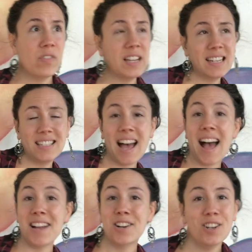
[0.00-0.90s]
the
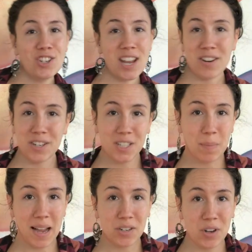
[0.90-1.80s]
entire gender
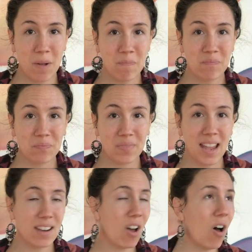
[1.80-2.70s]
spectrum
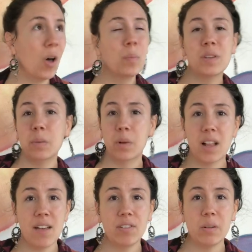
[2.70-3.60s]
and all
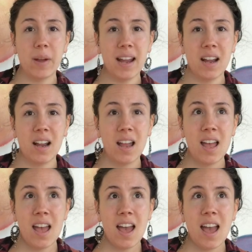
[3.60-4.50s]
people everywhere.
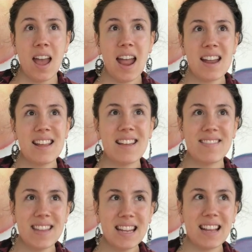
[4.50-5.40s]
And I
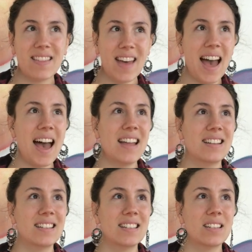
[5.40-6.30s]
think
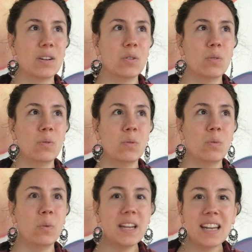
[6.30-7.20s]
that
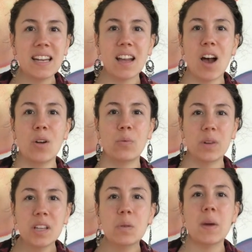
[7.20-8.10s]
we are
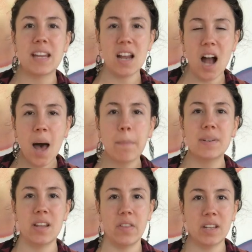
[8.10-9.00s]
really waking
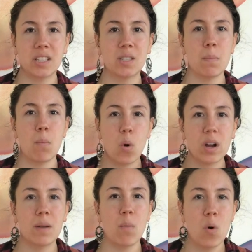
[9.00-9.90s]
up to this
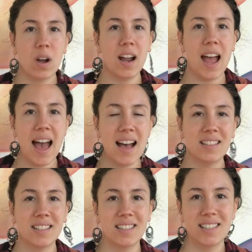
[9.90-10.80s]
more and more
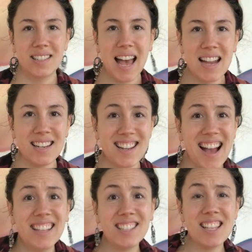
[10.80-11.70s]
as a society.
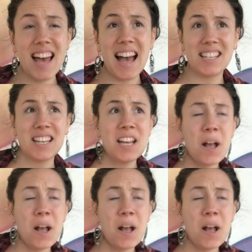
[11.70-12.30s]
I see that